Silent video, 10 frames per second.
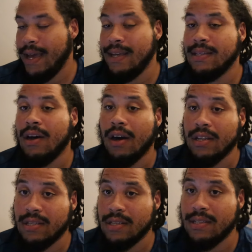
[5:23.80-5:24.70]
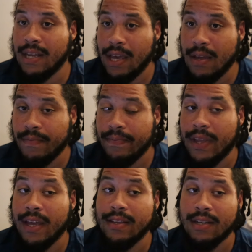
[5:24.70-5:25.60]
It's hard to say.
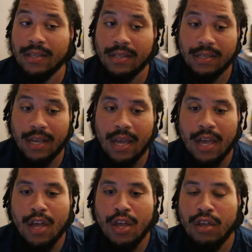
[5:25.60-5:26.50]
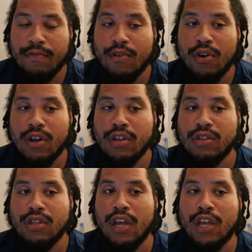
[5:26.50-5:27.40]
It is hard to say. You've got
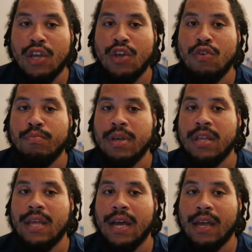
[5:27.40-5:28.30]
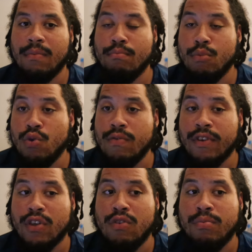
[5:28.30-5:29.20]
a QB that can move,
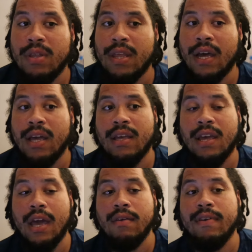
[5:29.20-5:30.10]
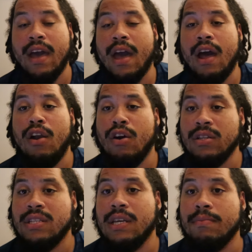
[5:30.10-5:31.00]
a QB that gave a lot
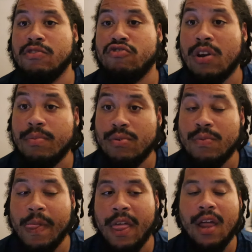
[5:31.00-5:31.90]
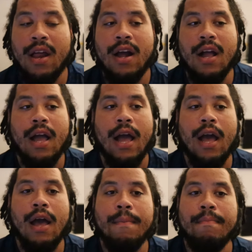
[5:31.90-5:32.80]
of teams trouble.
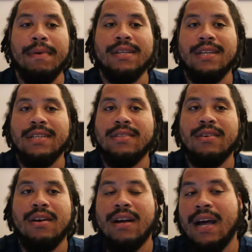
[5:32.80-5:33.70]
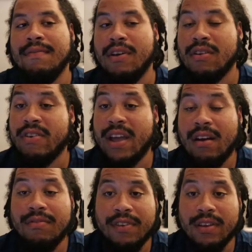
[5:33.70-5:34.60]
Manchester have a great
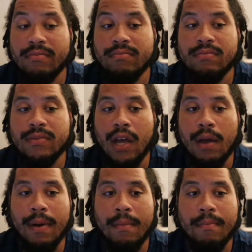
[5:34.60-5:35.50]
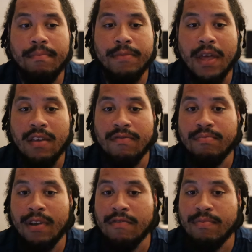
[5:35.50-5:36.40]
outfit.
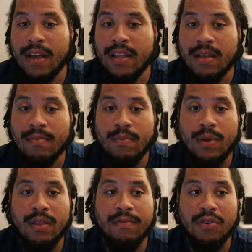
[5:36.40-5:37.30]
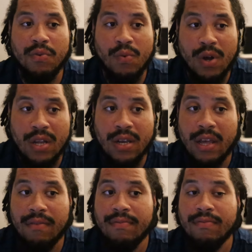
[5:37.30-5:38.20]
I've played them in Division 1.
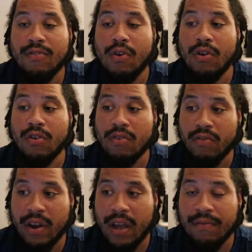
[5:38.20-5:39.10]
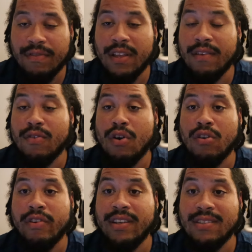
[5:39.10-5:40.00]
They've got a great outfit. They've got
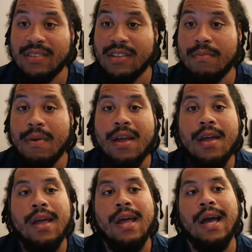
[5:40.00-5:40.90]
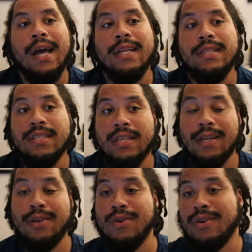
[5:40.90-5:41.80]
a great system. And
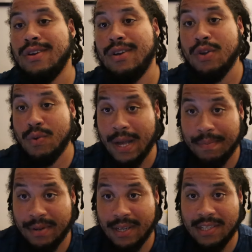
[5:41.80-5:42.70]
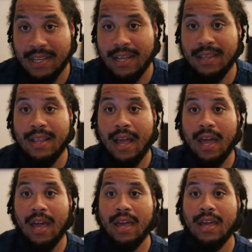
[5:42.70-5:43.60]
look what happened this year.
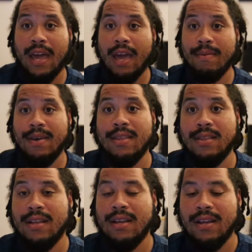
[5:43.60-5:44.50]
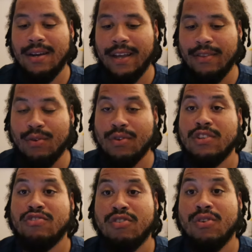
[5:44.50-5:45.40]
They came in, they took
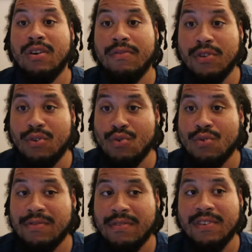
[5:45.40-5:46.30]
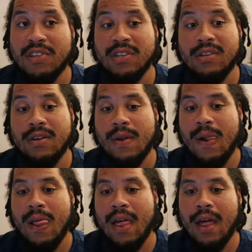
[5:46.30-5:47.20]
control of the North Division,
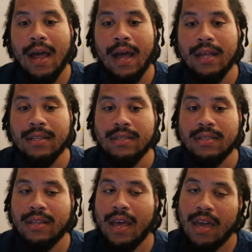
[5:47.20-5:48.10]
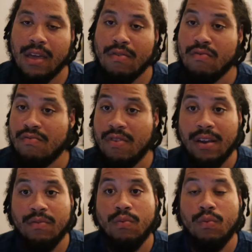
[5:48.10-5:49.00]
and they
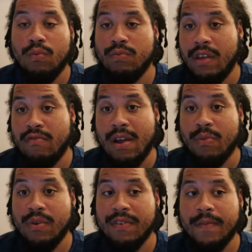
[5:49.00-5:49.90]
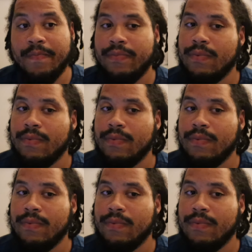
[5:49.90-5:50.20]
ran with it.